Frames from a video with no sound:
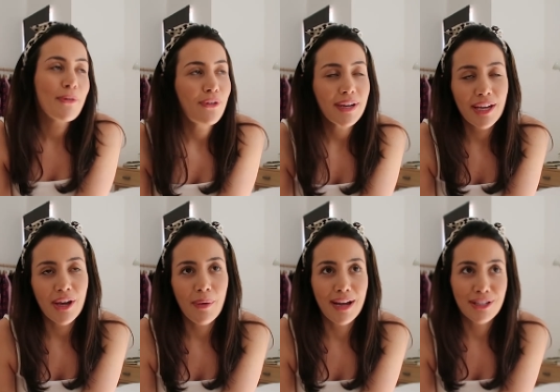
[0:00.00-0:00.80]
before I get
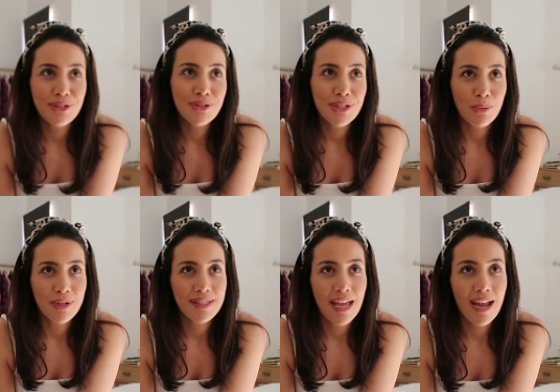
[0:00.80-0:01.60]
going, I do just
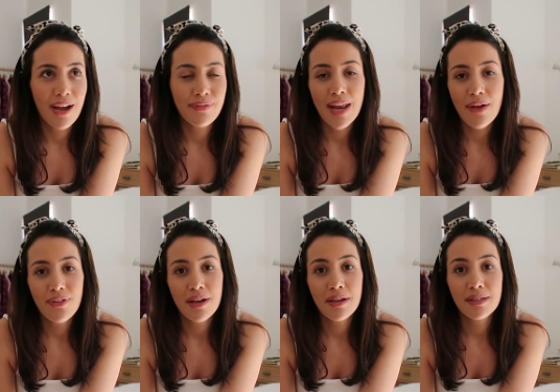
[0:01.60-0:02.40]
want to say I've
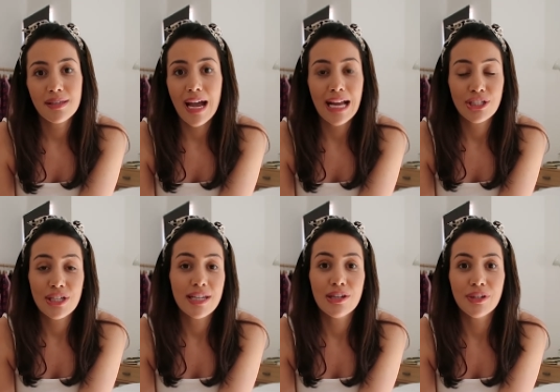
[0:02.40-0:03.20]
never
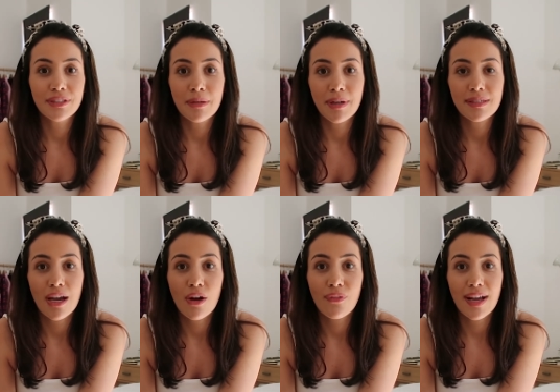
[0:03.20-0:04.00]
actually looked at
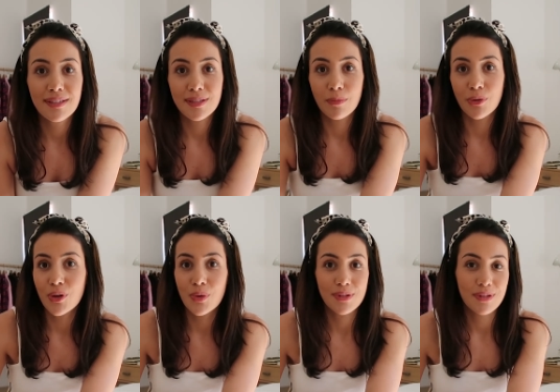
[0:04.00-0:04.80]
myself as someone
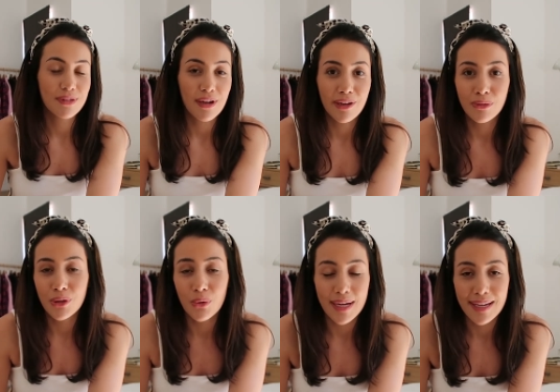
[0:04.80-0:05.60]
who is a style
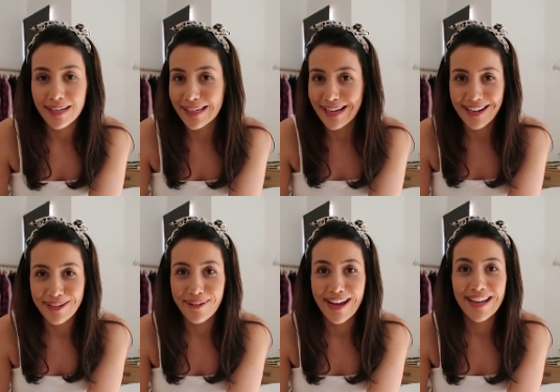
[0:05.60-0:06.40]
queen in
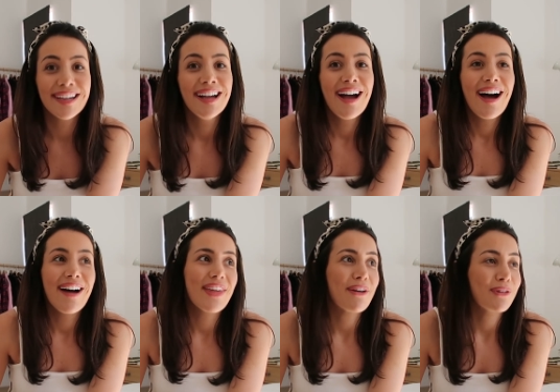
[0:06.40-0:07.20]
any way.
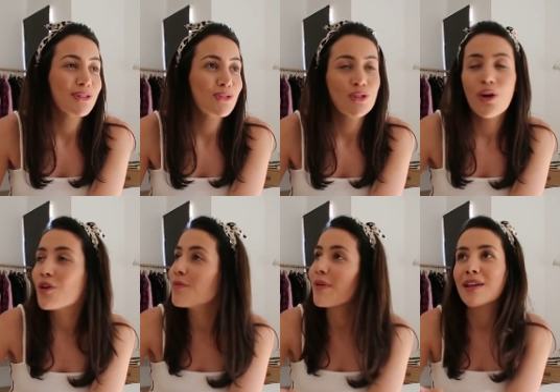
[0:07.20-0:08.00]
There are
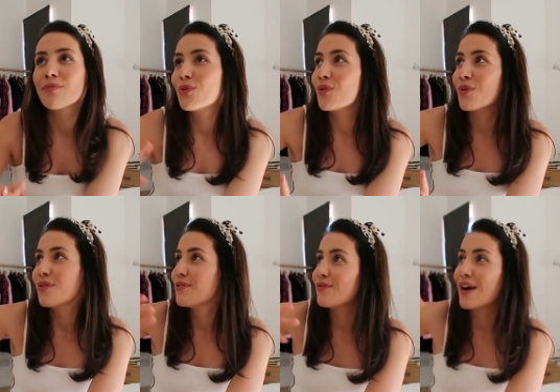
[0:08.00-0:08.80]
so many
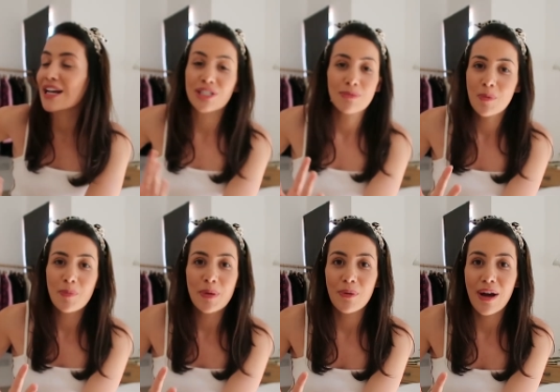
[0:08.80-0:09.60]
more fashionable
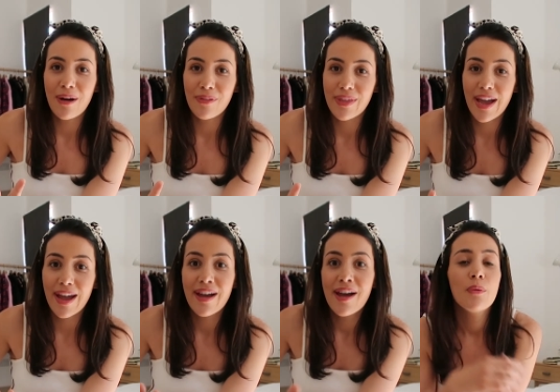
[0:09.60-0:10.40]
people out
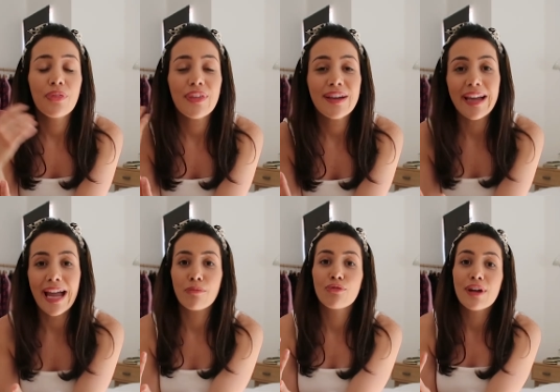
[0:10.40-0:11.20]
there. One thing I
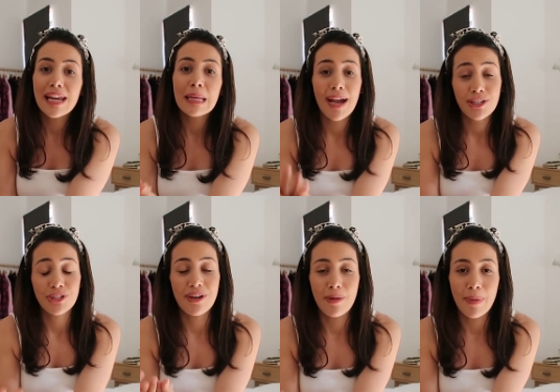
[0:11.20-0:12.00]
am really passionate